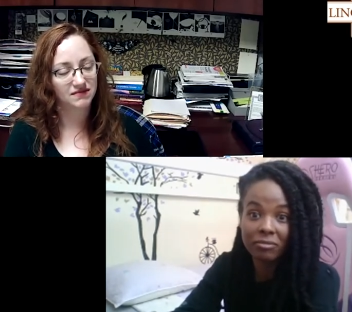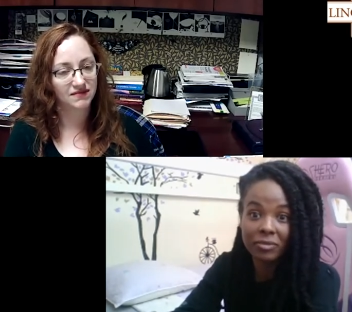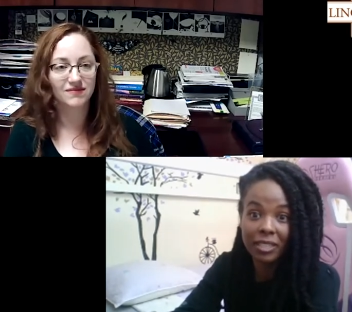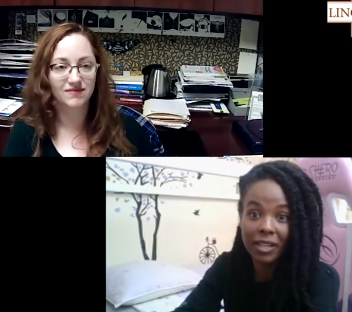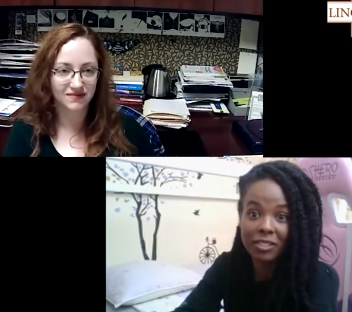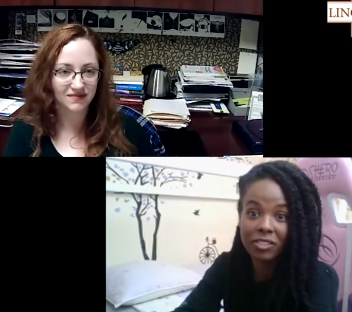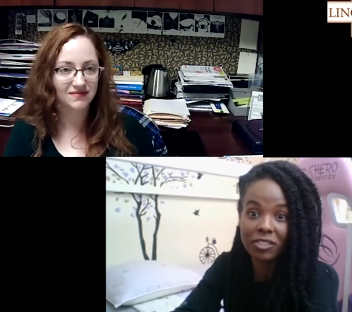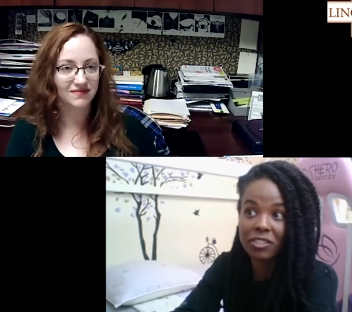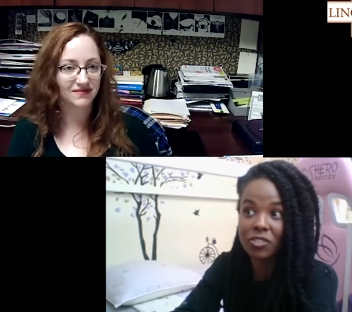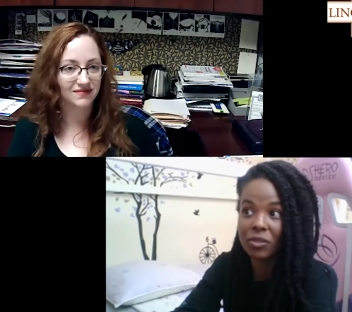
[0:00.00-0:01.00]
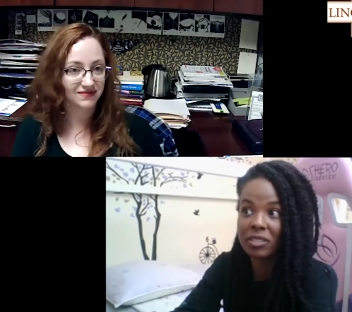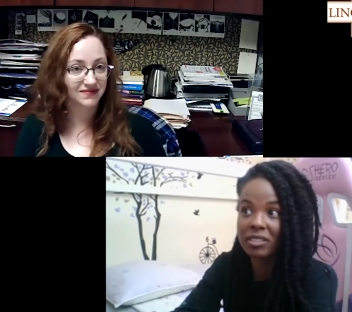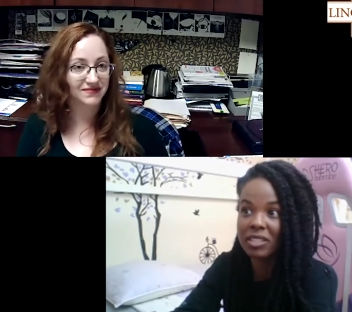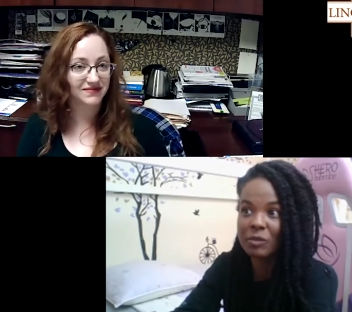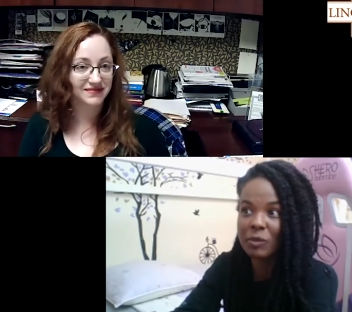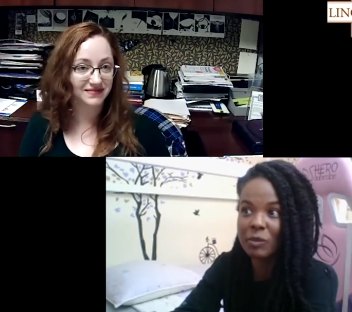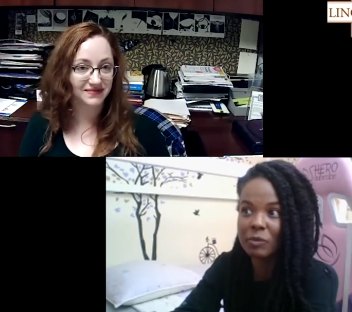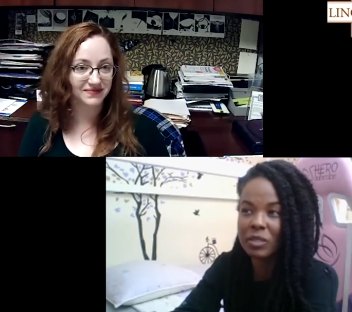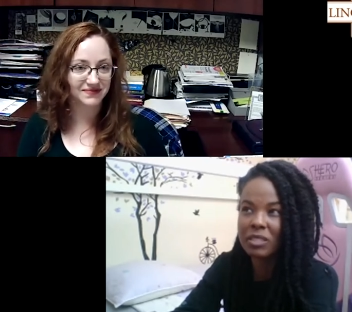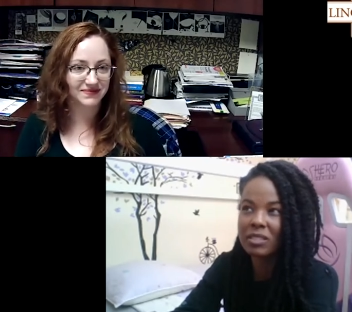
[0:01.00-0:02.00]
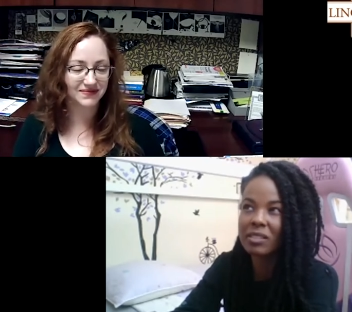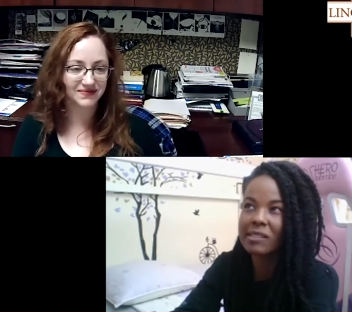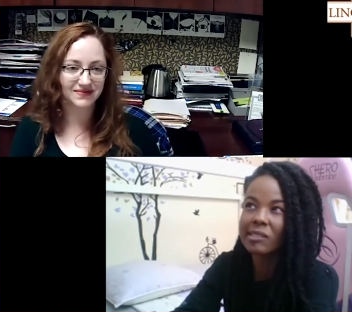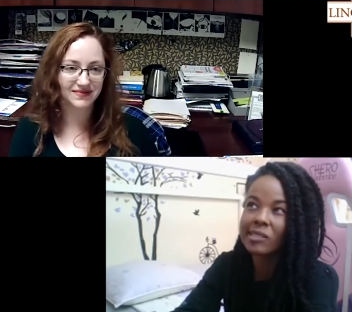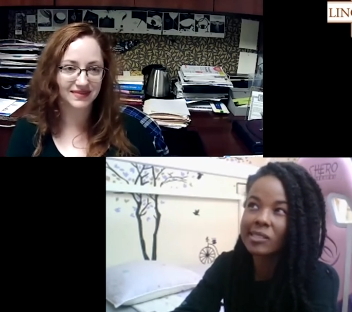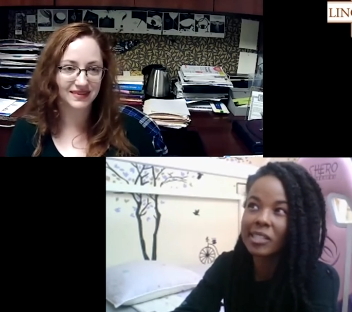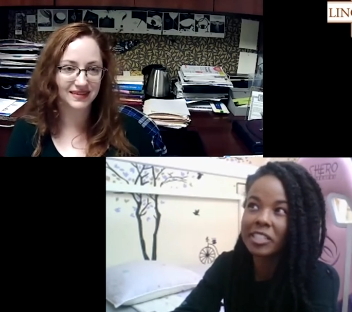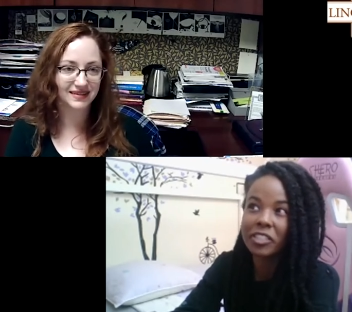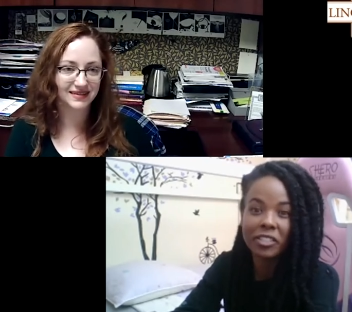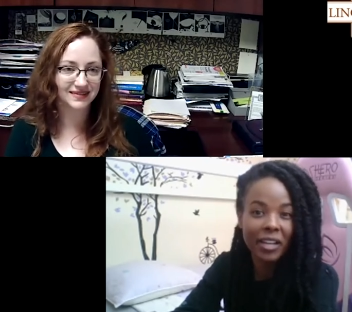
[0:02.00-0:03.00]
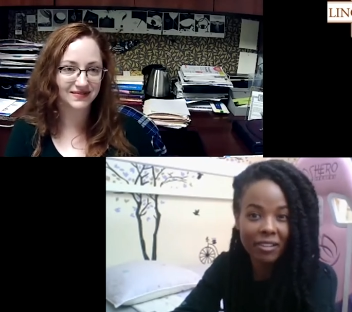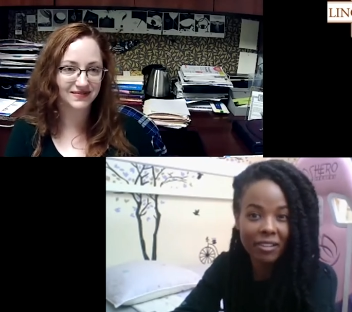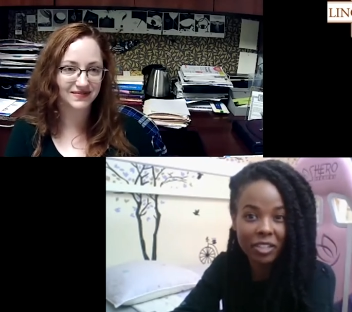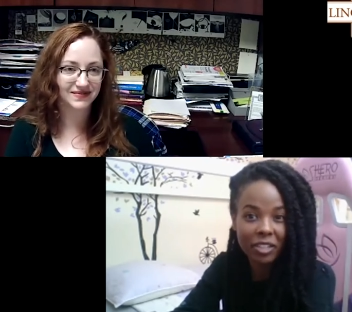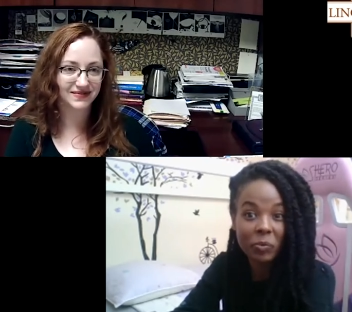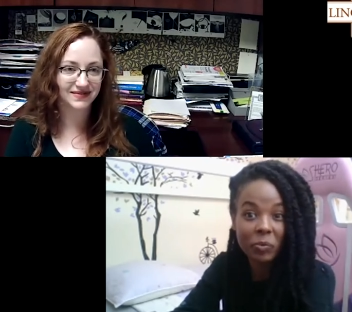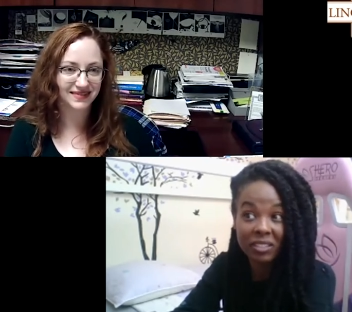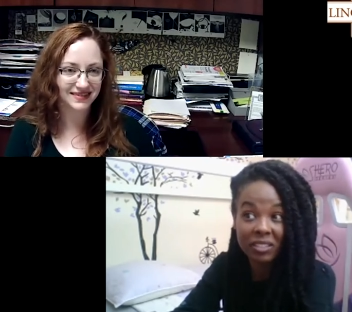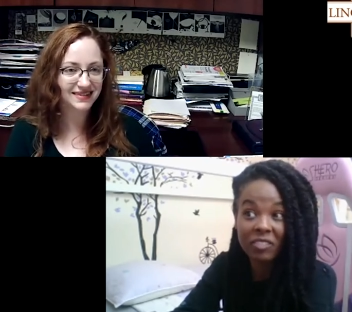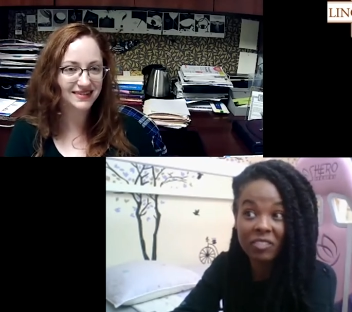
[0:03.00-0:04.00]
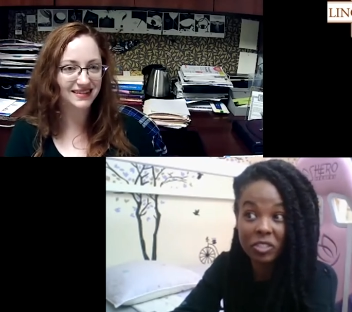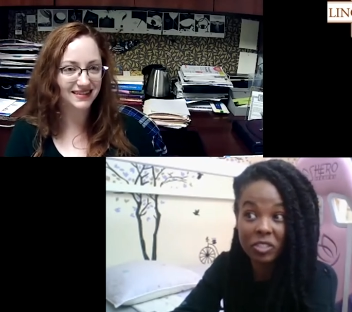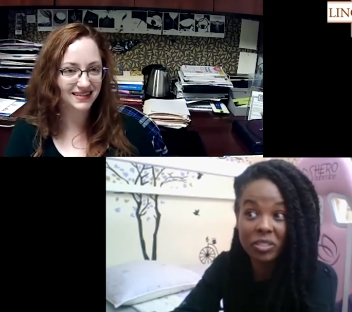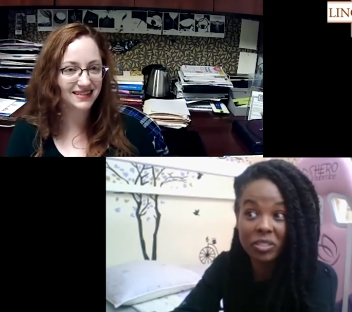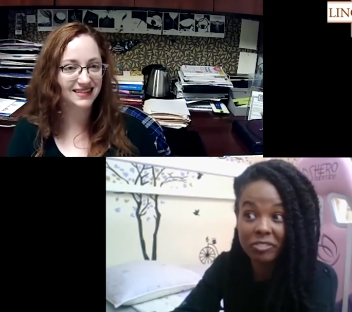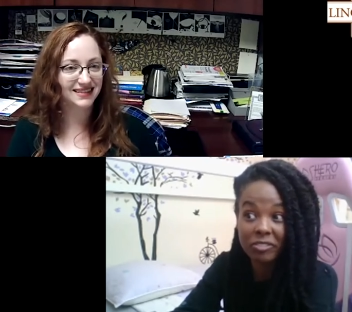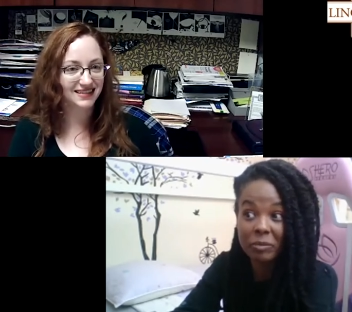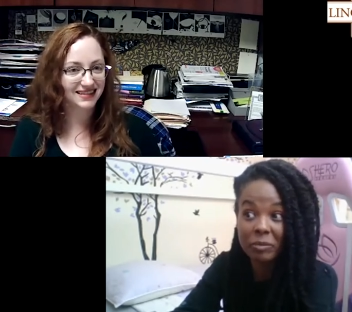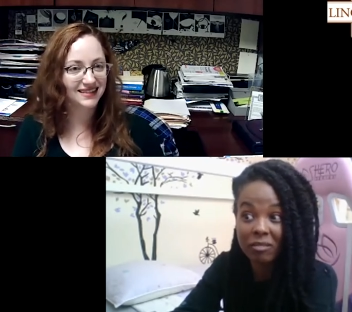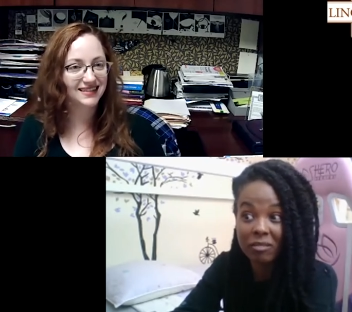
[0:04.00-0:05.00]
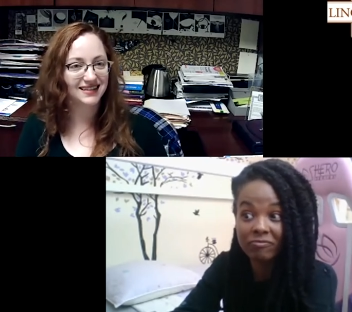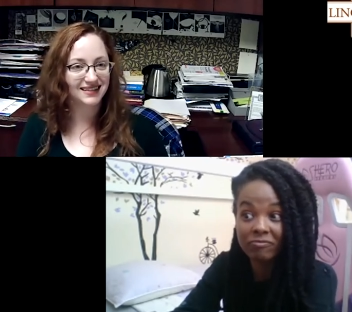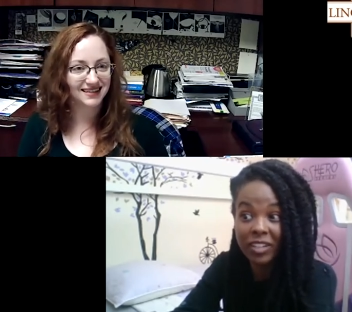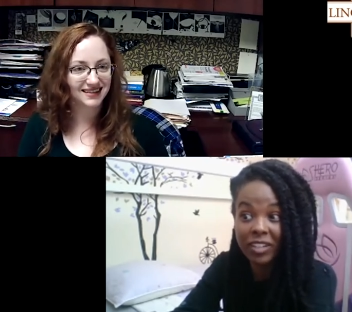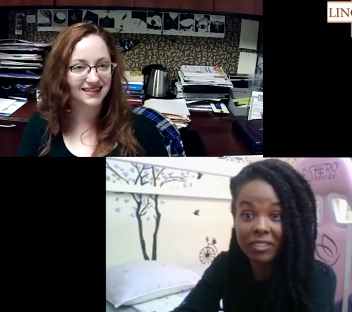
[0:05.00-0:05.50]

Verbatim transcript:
Speaker 1: And I I joined in maybe a year and a half ago, but I think they've been doing it for about five